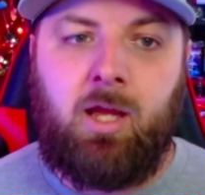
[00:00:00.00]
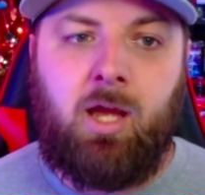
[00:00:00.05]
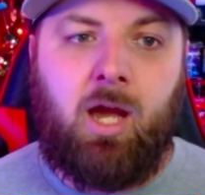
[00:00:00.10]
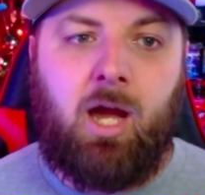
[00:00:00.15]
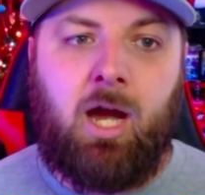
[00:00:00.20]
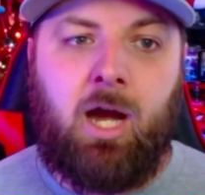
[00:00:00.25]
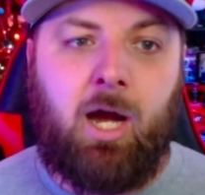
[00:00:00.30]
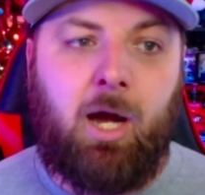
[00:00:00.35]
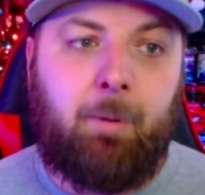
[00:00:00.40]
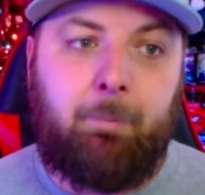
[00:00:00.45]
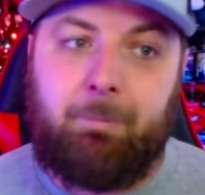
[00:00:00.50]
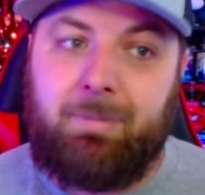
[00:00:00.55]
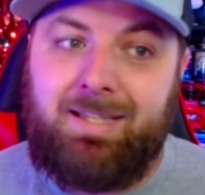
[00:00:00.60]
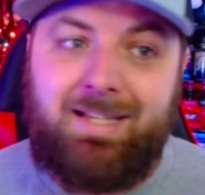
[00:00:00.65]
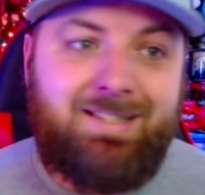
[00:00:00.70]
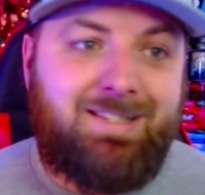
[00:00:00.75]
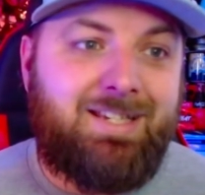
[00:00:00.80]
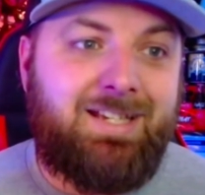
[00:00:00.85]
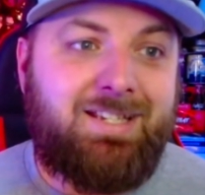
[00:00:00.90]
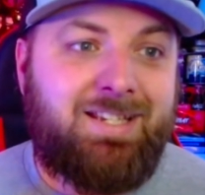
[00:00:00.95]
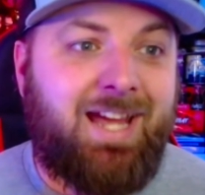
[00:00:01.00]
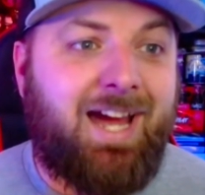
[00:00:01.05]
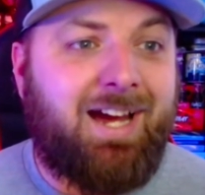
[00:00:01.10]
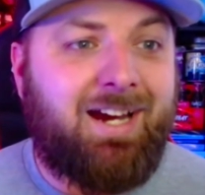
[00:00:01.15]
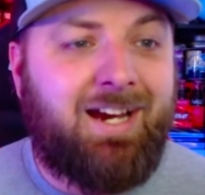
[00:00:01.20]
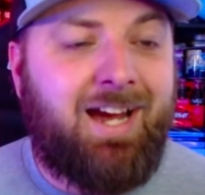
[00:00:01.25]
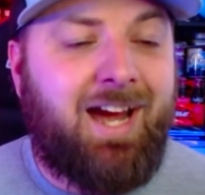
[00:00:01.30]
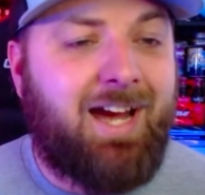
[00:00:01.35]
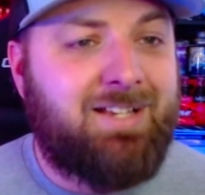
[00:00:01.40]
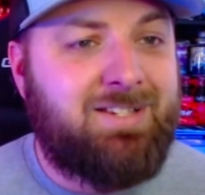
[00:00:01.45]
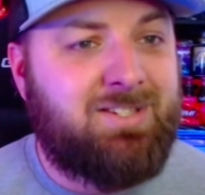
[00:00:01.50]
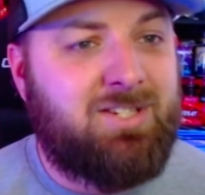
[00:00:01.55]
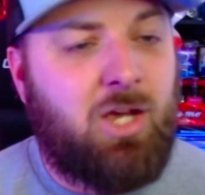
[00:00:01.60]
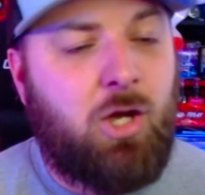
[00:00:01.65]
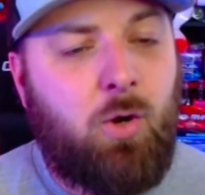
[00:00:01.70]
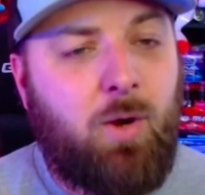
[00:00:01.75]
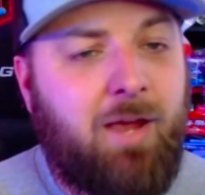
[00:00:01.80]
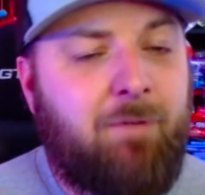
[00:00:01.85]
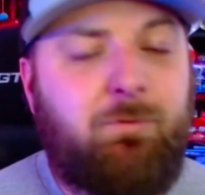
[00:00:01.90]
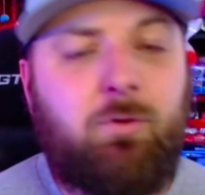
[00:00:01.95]
But that's it. Yeah, guys, so
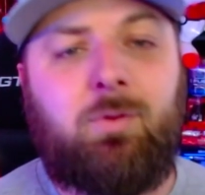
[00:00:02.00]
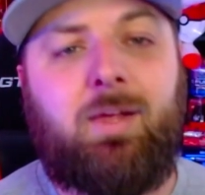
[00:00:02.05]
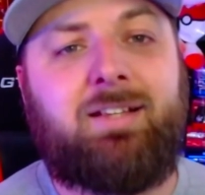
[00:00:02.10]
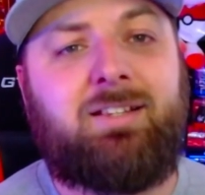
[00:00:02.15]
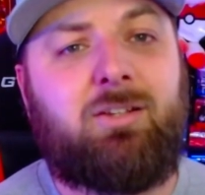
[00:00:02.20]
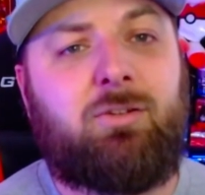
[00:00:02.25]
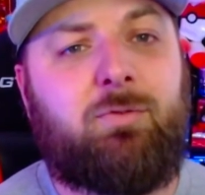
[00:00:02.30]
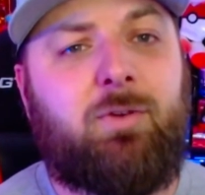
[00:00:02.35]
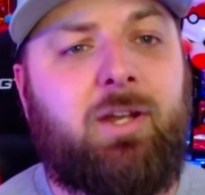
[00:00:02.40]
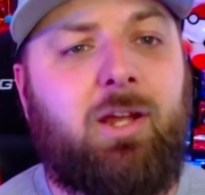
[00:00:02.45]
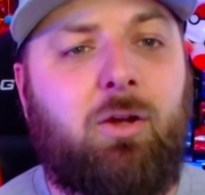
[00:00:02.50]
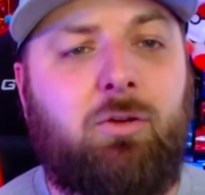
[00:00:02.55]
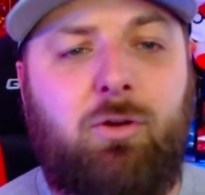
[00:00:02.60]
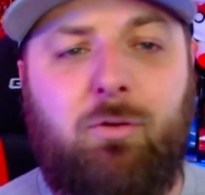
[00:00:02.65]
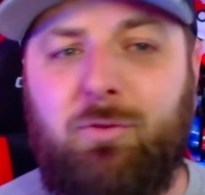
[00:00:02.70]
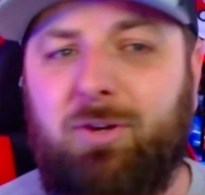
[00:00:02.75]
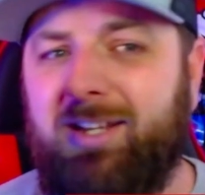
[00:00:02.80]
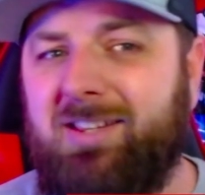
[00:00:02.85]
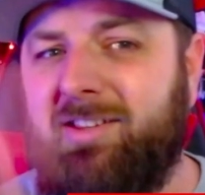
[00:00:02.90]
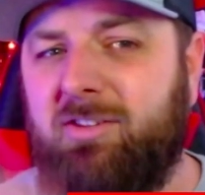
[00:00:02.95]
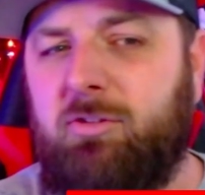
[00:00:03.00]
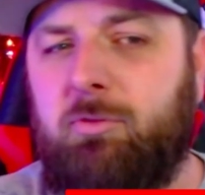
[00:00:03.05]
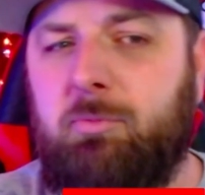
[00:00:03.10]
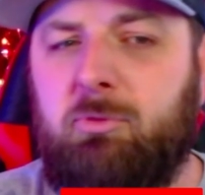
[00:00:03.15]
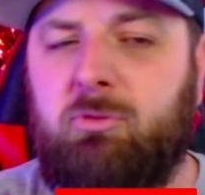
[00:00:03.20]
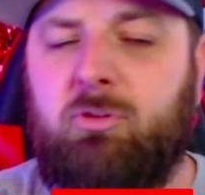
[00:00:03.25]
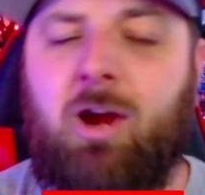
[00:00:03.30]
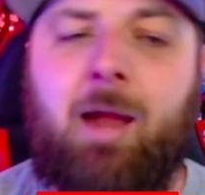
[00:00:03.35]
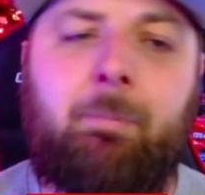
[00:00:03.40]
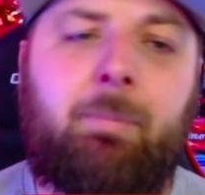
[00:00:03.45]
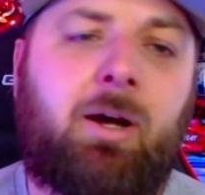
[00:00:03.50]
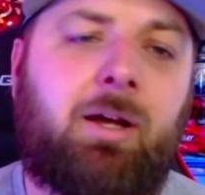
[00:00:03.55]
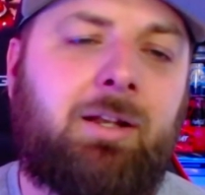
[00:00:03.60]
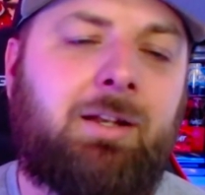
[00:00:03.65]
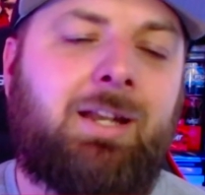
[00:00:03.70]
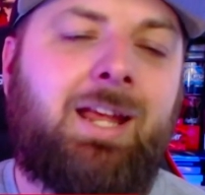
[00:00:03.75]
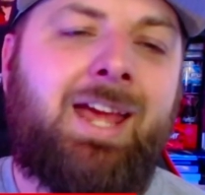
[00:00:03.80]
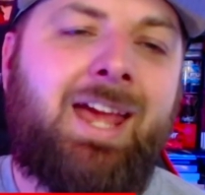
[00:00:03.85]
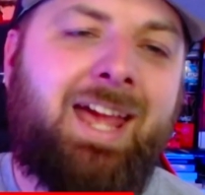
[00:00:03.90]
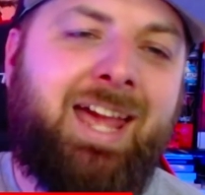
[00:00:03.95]
if you like this video, don't forget the subscribe button,
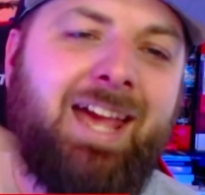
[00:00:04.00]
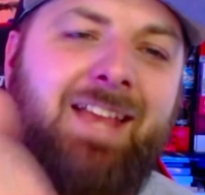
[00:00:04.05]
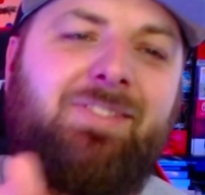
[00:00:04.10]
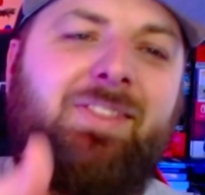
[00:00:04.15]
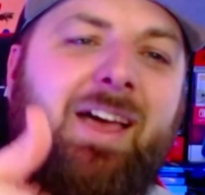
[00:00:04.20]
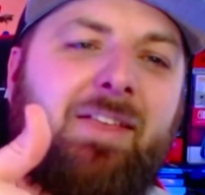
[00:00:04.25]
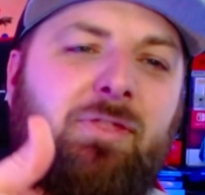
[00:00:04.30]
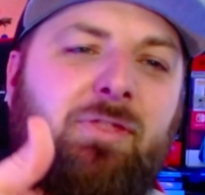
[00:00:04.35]
hit that